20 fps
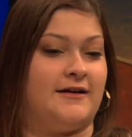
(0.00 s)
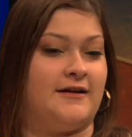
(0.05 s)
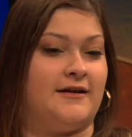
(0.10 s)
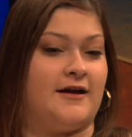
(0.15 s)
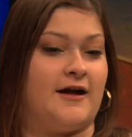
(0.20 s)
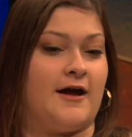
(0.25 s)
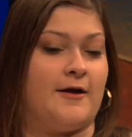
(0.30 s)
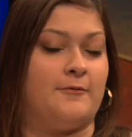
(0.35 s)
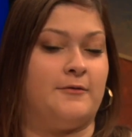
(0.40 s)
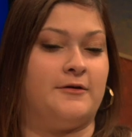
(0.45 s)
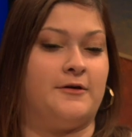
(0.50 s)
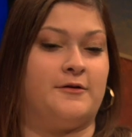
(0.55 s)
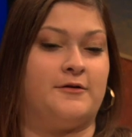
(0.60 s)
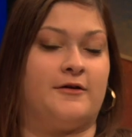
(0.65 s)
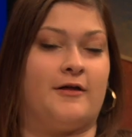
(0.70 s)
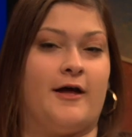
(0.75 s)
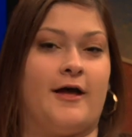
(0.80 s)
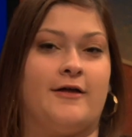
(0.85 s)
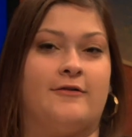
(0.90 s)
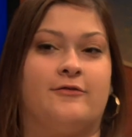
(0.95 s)
I would go to
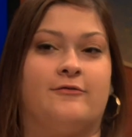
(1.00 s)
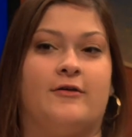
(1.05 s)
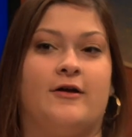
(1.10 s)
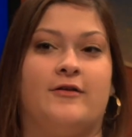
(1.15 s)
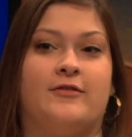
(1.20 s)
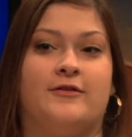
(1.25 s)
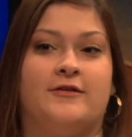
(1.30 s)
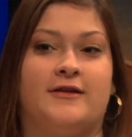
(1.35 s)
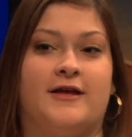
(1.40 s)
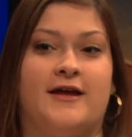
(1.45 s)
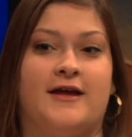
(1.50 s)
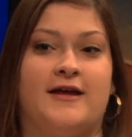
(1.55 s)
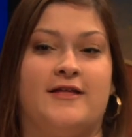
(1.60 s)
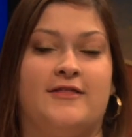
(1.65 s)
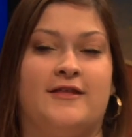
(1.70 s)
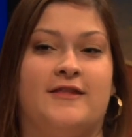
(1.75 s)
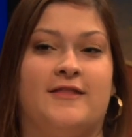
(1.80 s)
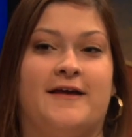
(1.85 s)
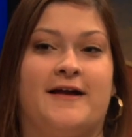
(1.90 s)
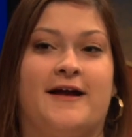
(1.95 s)
class throughout the day,
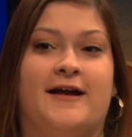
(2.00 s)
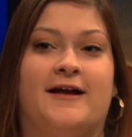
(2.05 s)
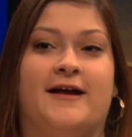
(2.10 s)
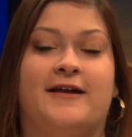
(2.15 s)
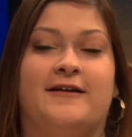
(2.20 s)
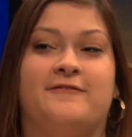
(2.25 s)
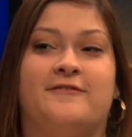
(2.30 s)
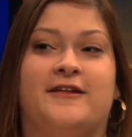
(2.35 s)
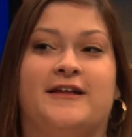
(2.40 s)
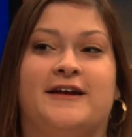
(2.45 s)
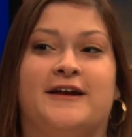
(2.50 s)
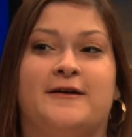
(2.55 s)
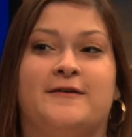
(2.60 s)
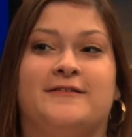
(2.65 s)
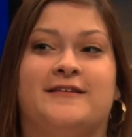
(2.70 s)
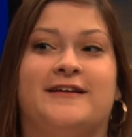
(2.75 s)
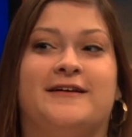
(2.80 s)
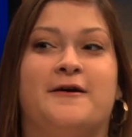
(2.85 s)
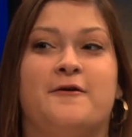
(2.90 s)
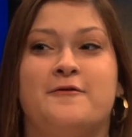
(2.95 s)
and then like I kind of felt like I
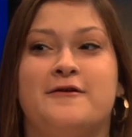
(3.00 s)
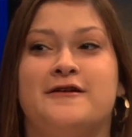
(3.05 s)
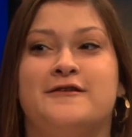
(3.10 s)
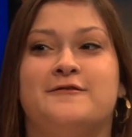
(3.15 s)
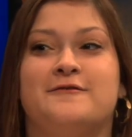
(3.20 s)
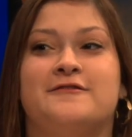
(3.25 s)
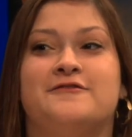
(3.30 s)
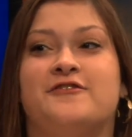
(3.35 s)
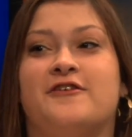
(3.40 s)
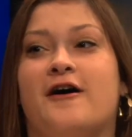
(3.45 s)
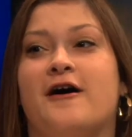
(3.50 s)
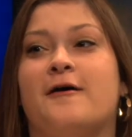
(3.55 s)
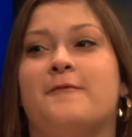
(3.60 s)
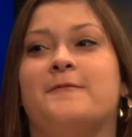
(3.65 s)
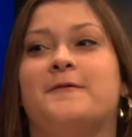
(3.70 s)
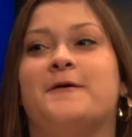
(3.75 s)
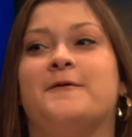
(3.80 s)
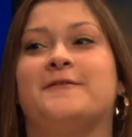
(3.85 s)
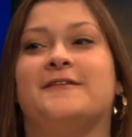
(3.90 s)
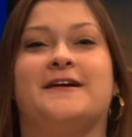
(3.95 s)
was like going into a job,
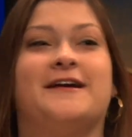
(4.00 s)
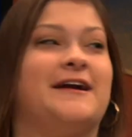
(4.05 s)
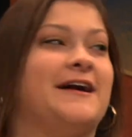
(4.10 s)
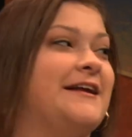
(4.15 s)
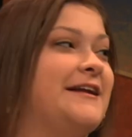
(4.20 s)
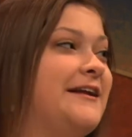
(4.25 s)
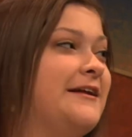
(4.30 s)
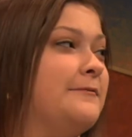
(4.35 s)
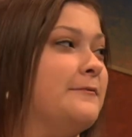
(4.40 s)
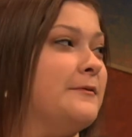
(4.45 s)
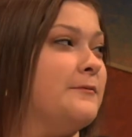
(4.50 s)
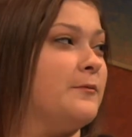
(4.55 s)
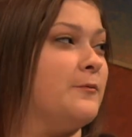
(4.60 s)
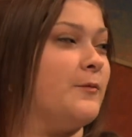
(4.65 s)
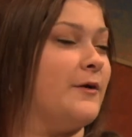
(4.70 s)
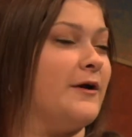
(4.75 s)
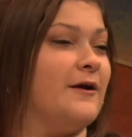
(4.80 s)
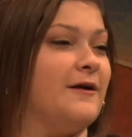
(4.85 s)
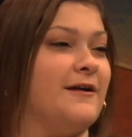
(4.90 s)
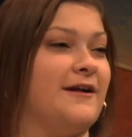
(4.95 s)
and I was like, I need to be
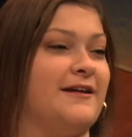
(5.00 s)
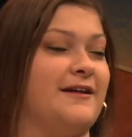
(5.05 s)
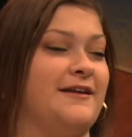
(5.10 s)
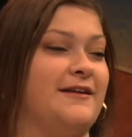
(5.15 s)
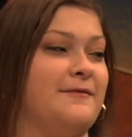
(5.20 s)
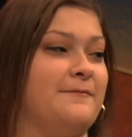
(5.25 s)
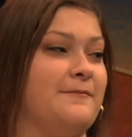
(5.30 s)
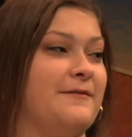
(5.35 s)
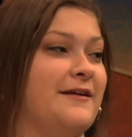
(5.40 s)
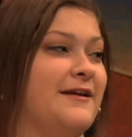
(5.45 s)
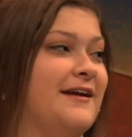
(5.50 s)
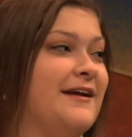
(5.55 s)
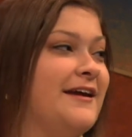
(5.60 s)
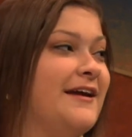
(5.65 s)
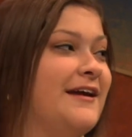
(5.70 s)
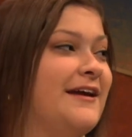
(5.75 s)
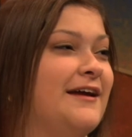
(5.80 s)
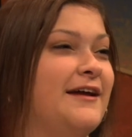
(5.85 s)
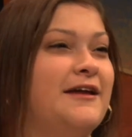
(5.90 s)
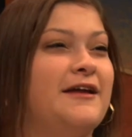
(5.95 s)
prepared, I need to be,
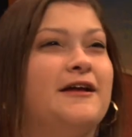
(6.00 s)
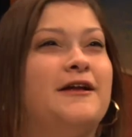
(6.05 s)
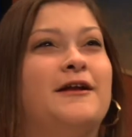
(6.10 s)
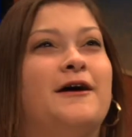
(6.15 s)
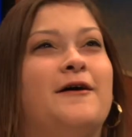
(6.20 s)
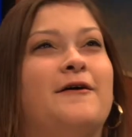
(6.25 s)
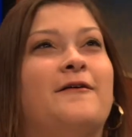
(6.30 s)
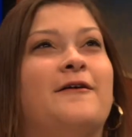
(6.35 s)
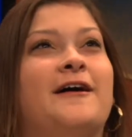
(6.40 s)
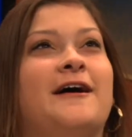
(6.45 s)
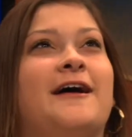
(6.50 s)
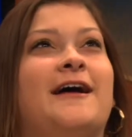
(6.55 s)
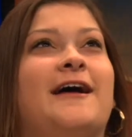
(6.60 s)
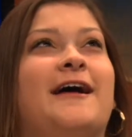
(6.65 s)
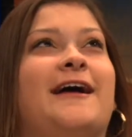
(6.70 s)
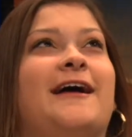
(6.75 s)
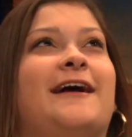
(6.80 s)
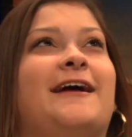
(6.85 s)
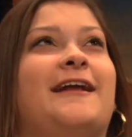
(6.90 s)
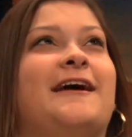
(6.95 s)

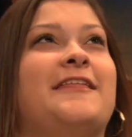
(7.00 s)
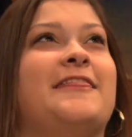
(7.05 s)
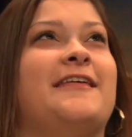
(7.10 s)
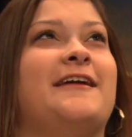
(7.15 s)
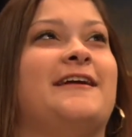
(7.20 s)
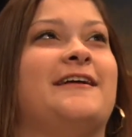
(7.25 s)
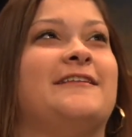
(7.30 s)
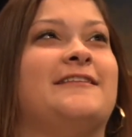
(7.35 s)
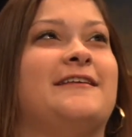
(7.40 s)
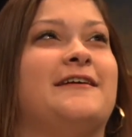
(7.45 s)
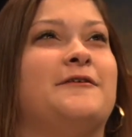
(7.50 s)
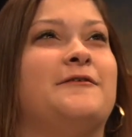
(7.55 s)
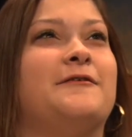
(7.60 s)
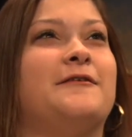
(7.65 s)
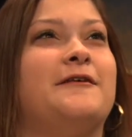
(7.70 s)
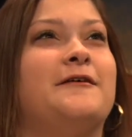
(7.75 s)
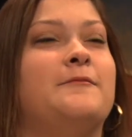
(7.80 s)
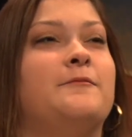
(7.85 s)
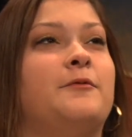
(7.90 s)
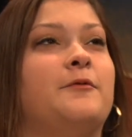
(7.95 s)
and I think it's like
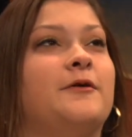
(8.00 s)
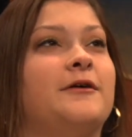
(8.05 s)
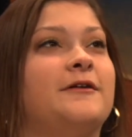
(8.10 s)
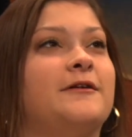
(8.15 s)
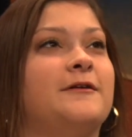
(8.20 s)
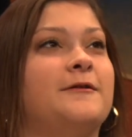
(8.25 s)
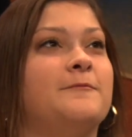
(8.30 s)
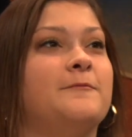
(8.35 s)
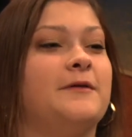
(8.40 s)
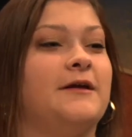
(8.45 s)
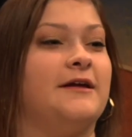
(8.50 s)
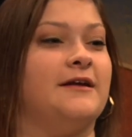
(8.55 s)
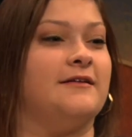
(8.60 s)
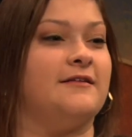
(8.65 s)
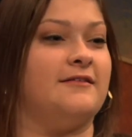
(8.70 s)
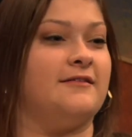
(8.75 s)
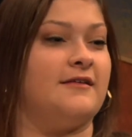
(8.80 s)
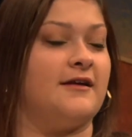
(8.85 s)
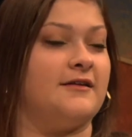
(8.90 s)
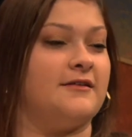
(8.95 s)
really important,
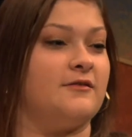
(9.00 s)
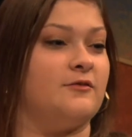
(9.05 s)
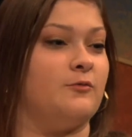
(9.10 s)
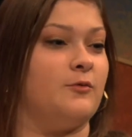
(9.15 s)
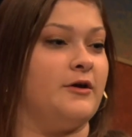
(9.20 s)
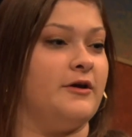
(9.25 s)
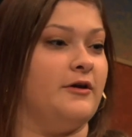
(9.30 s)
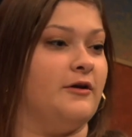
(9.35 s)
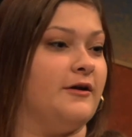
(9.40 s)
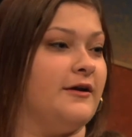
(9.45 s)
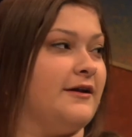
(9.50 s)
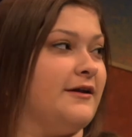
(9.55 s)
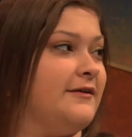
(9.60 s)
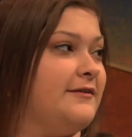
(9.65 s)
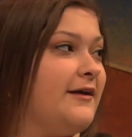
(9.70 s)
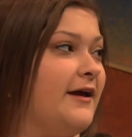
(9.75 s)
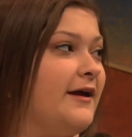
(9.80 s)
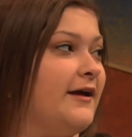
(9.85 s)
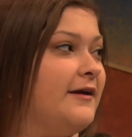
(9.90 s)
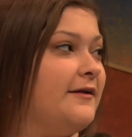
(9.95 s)
because that's what you're gonna
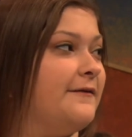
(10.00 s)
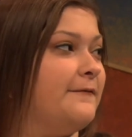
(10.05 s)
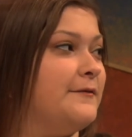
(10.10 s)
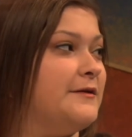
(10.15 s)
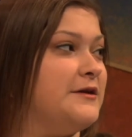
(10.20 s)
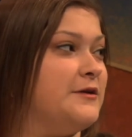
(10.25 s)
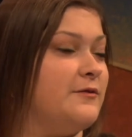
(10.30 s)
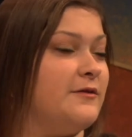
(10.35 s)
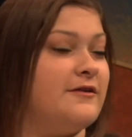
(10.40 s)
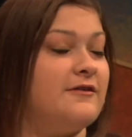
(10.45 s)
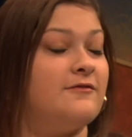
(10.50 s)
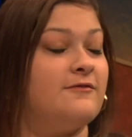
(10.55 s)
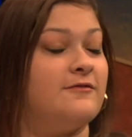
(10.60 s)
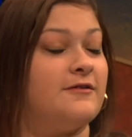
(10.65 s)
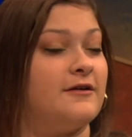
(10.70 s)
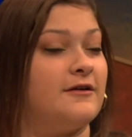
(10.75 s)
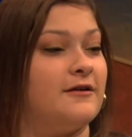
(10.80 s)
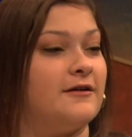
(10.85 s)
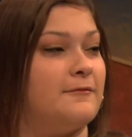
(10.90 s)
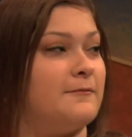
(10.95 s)
take when you leave
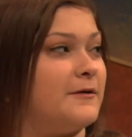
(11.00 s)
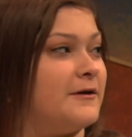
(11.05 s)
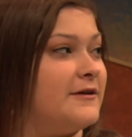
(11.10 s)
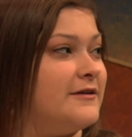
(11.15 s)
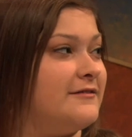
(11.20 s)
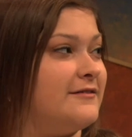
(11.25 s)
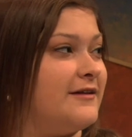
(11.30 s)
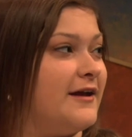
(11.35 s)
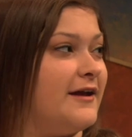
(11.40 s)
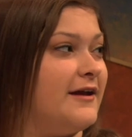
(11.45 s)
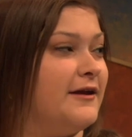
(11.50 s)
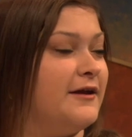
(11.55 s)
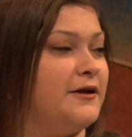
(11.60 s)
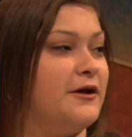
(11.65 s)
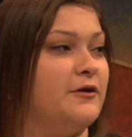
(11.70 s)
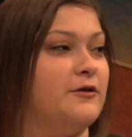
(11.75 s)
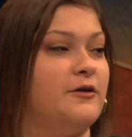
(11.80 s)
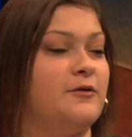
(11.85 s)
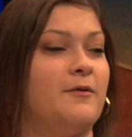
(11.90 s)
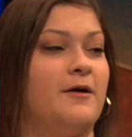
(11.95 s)
here at Murray State.
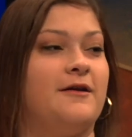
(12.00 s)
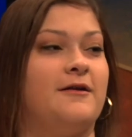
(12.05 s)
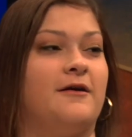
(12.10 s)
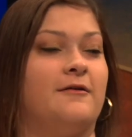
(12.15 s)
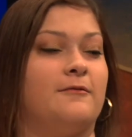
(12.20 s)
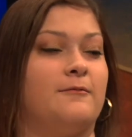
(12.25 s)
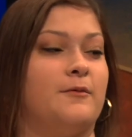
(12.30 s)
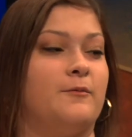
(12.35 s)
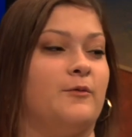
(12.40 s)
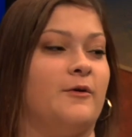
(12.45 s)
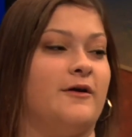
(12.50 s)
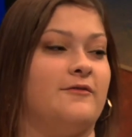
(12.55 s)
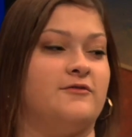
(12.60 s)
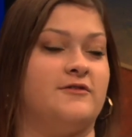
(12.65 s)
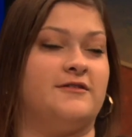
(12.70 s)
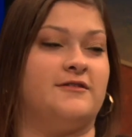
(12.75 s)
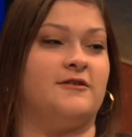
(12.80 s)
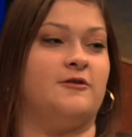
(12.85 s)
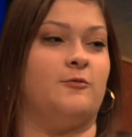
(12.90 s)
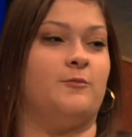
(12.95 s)
You might not remember
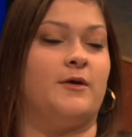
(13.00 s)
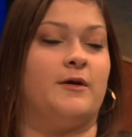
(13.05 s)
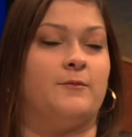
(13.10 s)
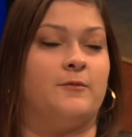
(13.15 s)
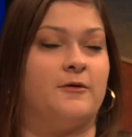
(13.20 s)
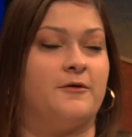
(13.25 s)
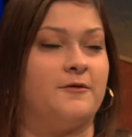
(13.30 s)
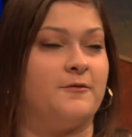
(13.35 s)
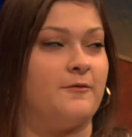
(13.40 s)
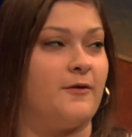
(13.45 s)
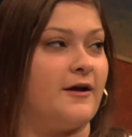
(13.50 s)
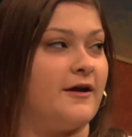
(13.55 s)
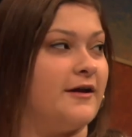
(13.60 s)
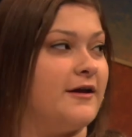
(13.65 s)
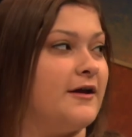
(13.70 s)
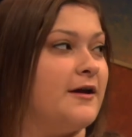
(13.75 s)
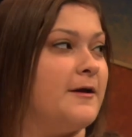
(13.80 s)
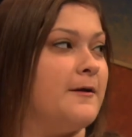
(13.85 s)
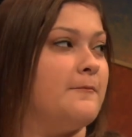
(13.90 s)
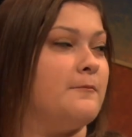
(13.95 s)
every single paper you write,
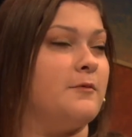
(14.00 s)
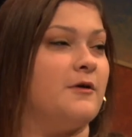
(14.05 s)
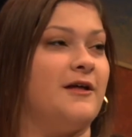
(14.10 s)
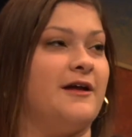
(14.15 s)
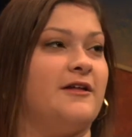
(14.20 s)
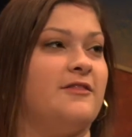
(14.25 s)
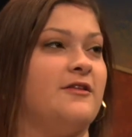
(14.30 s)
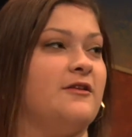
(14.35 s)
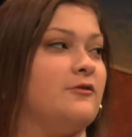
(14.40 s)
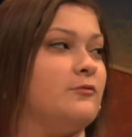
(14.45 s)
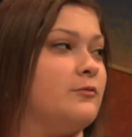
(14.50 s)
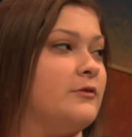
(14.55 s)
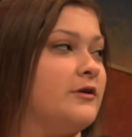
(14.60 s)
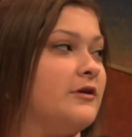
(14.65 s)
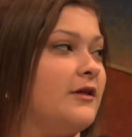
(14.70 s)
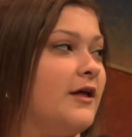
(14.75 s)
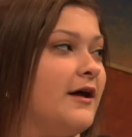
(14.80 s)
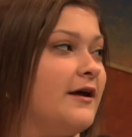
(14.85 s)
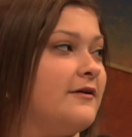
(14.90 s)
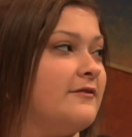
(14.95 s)
but like these real
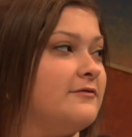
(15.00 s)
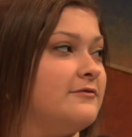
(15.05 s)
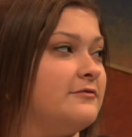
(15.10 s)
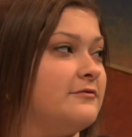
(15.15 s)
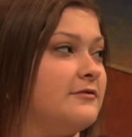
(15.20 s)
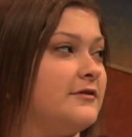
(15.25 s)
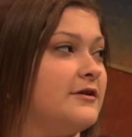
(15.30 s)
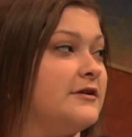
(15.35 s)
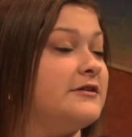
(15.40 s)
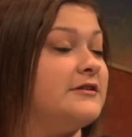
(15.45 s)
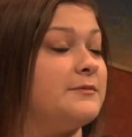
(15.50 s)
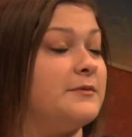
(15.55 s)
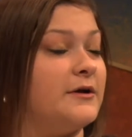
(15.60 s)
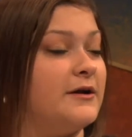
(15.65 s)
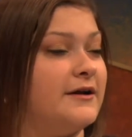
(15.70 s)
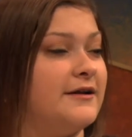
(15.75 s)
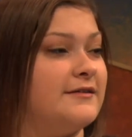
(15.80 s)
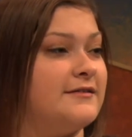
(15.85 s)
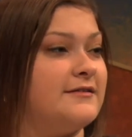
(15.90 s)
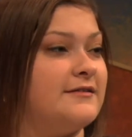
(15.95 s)
life
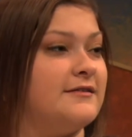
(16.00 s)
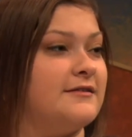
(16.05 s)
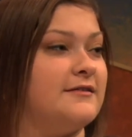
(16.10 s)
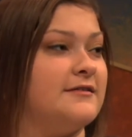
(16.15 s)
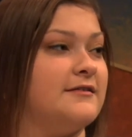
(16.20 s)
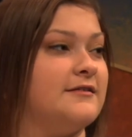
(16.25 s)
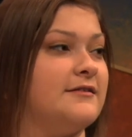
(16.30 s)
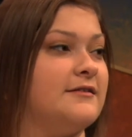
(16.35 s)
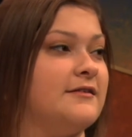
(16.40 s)
experiences,